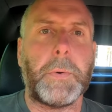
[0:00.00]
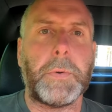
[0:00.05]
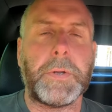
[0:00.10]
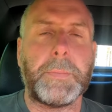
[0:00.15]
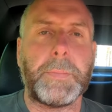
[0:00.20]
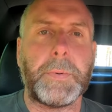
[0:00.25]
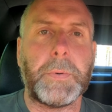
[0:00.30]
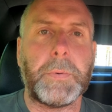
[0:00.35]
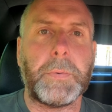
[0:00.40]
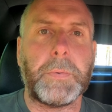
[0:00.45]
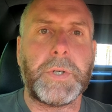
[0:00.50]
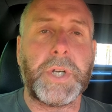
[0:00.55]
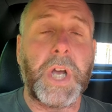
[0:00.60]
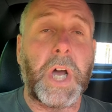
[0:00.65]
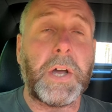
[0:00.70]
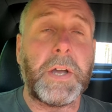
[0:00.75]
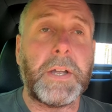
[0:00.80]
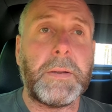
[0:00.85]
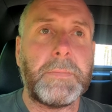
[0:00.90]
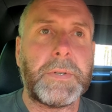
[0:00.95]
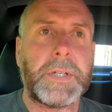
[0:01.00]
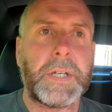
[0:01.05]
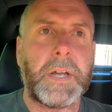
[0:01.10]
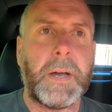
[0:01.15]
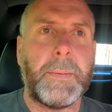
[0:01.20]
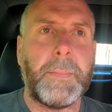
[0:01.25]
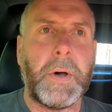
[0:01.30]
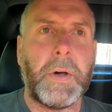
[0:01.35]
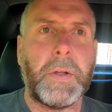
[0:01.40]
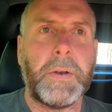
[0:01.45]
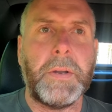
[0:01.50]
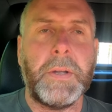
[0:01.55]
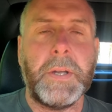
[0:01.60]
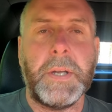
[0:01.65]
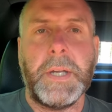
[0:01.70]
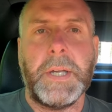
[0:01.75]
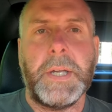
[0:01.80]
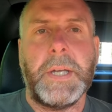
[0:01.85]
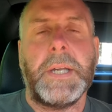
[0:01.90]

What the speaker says: audible chime to come on